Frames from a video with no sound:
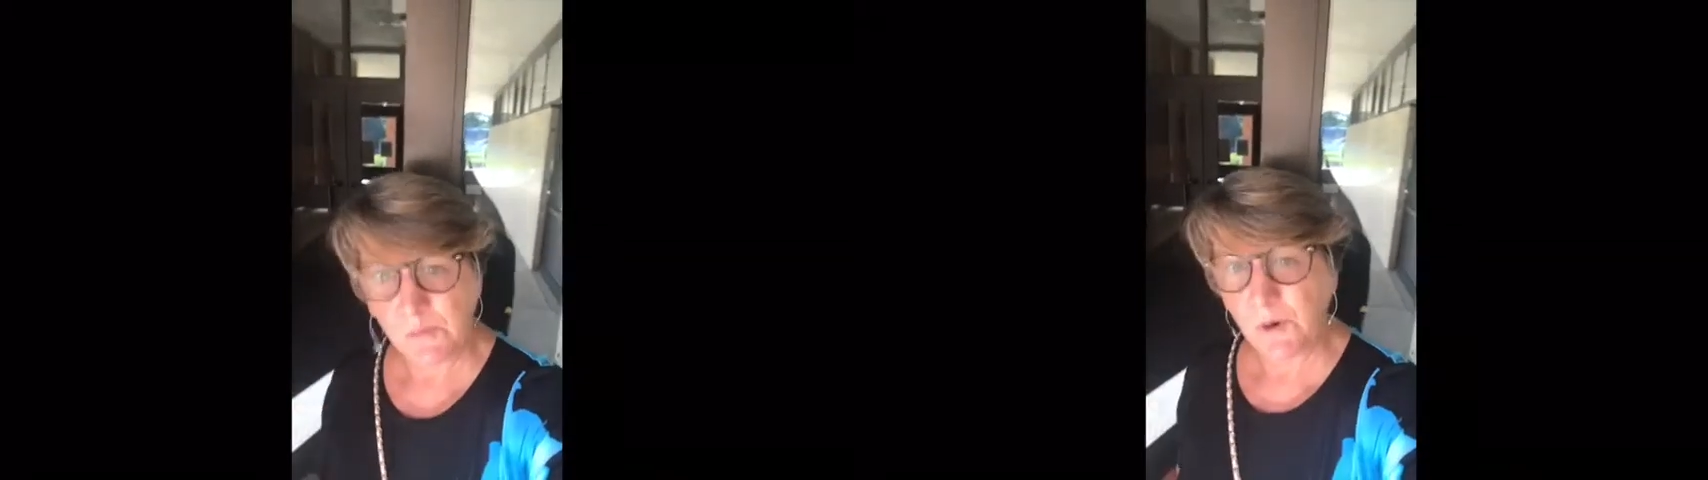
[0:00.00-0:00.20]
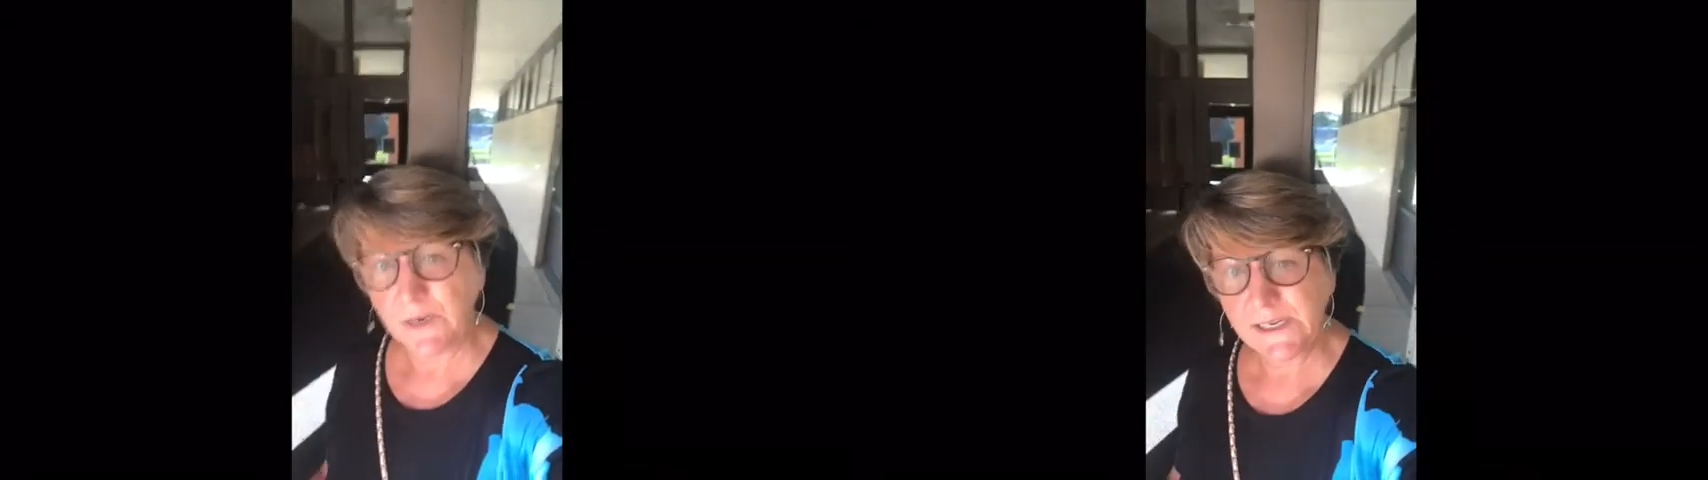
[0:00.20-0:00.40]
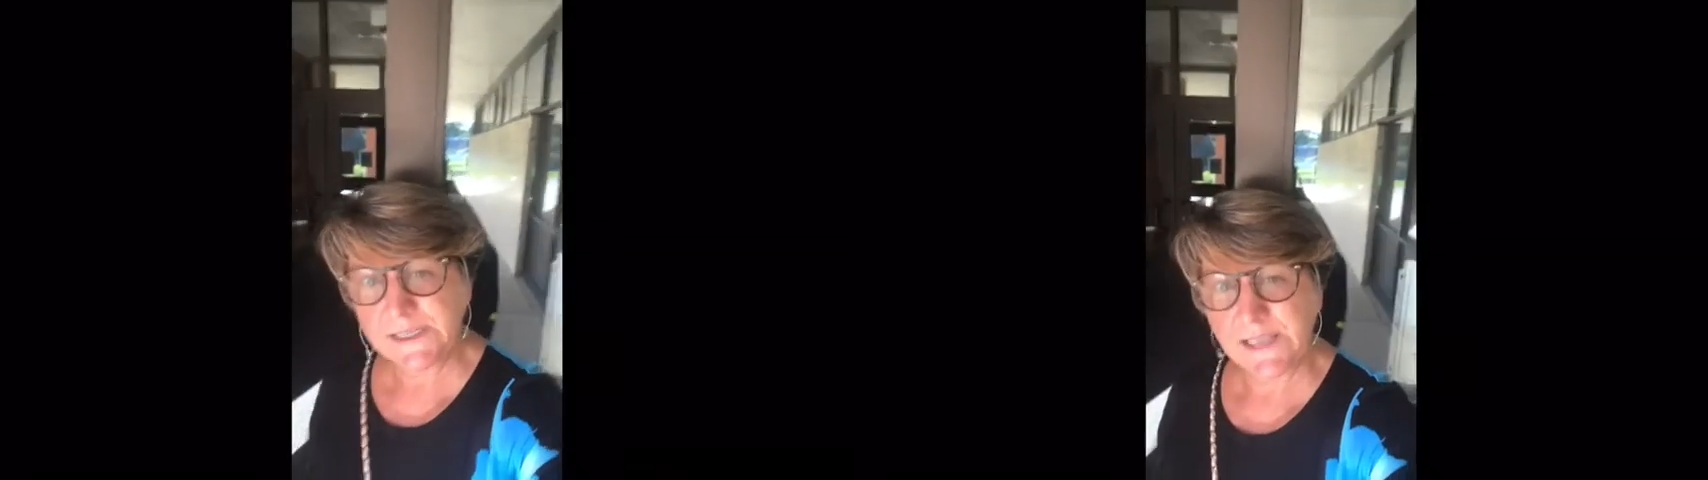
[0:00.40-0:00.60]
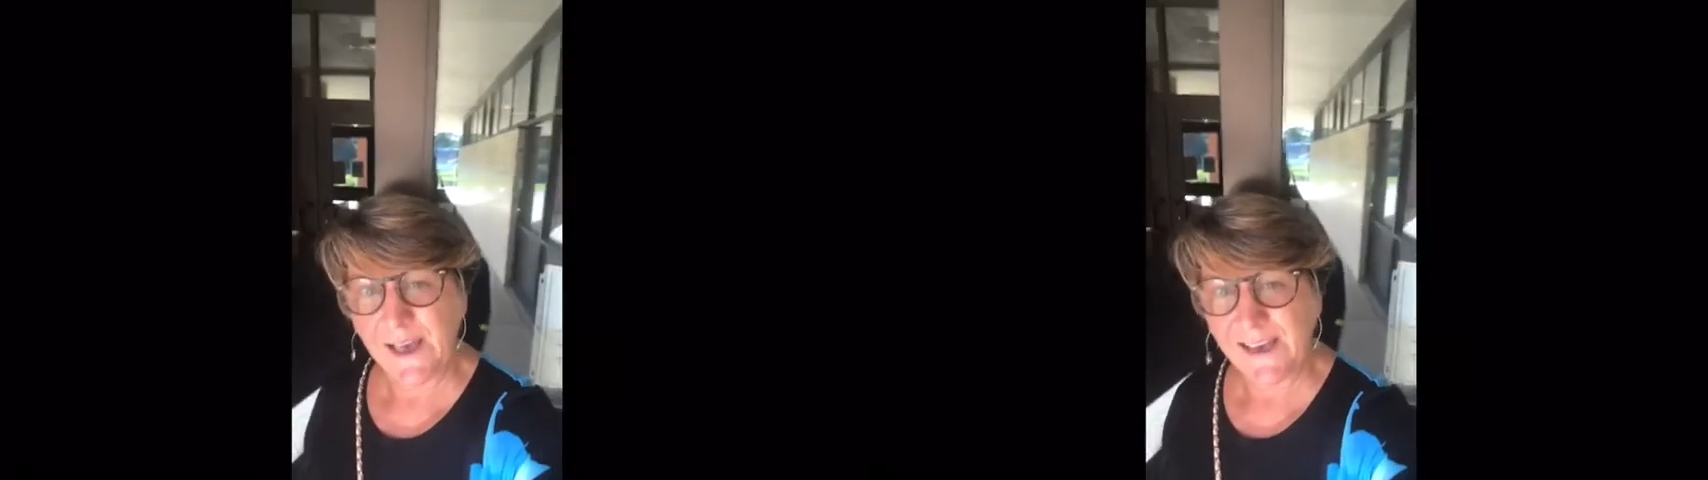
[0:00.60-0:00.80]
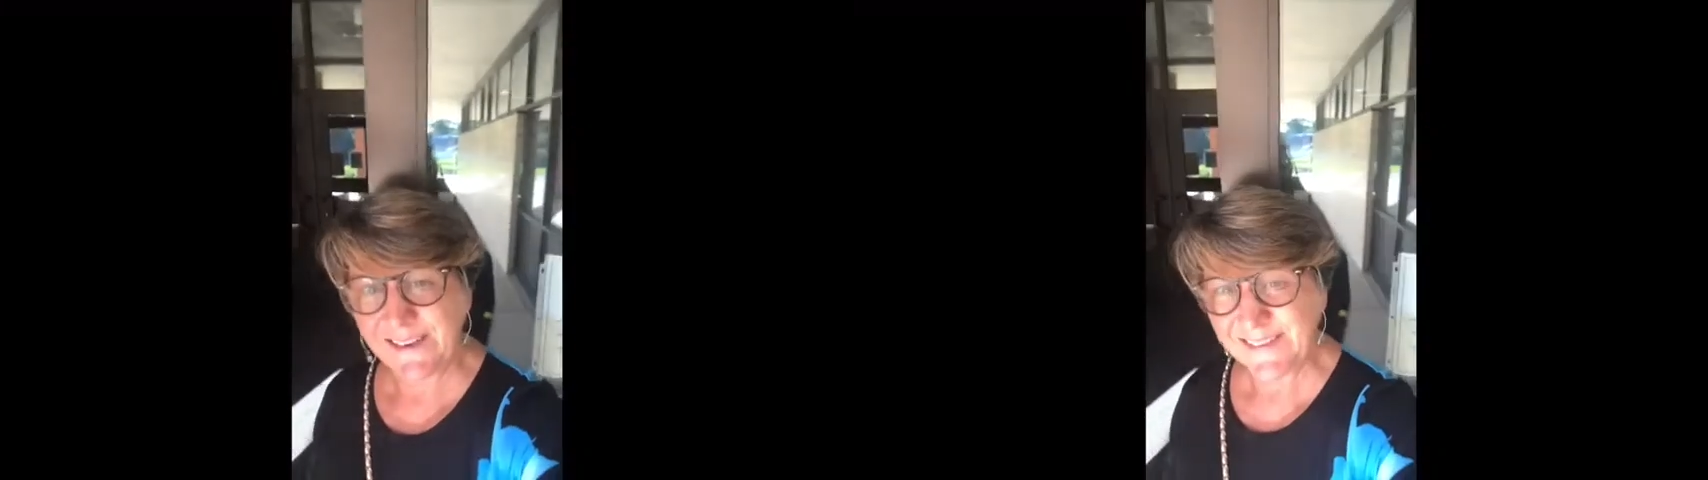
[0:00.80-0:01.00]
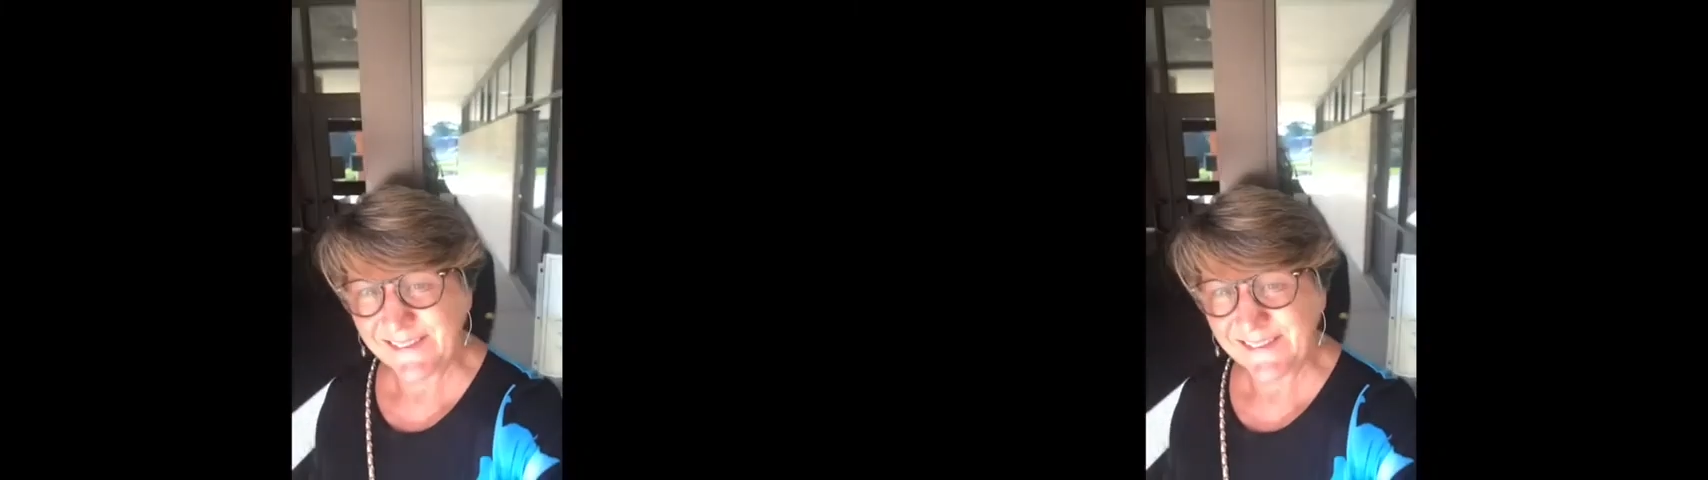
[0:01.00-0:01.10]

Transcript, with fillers: come on inside.